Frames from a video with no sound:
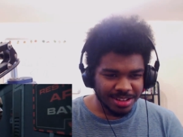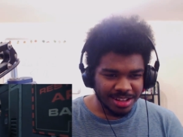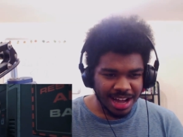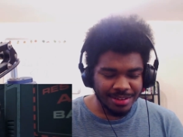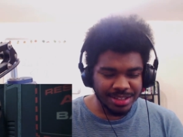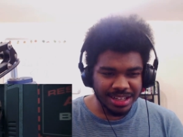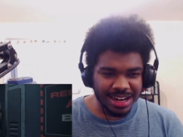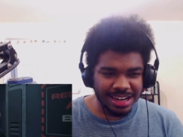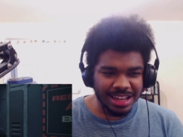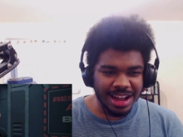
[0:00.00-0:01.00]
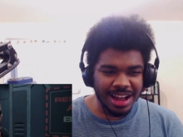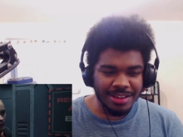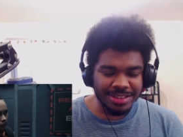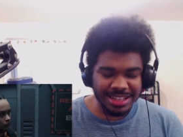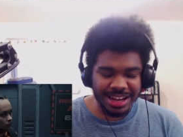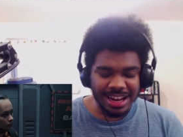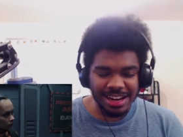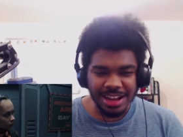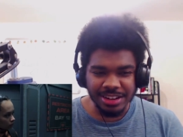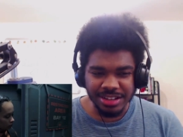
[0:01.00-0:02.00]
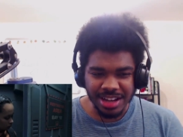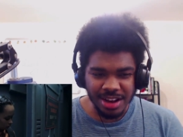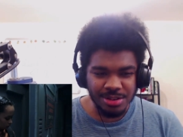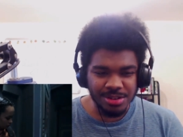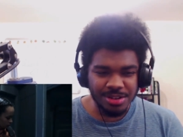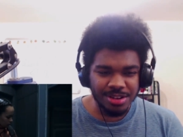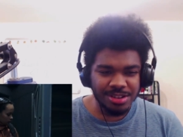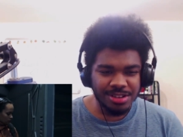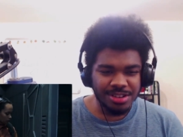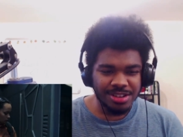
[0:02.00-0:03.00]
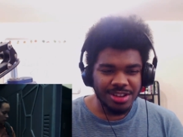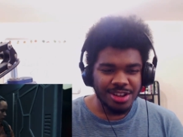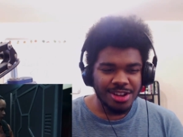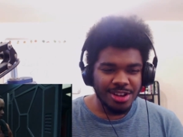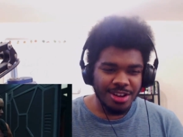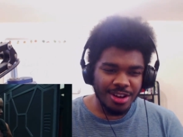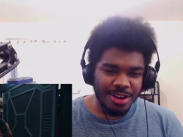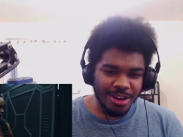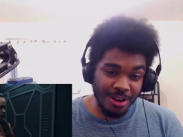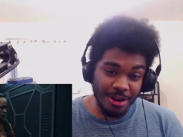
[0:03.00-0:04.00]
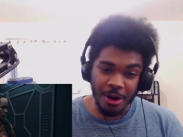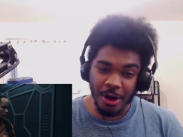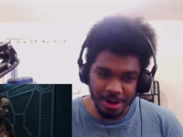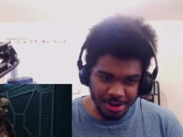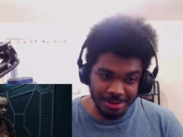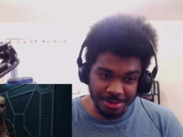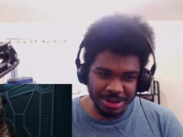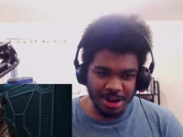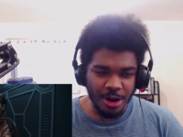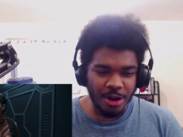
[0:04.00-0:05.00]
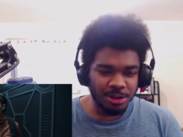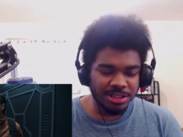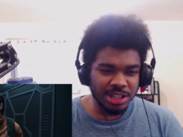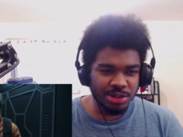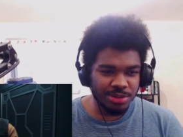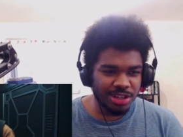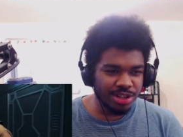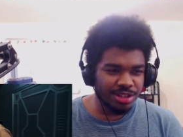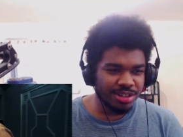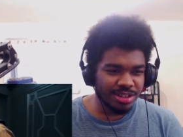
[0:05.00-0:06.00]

Avasarala, Avasarala and Gao, her, her, I mean, her whole situation.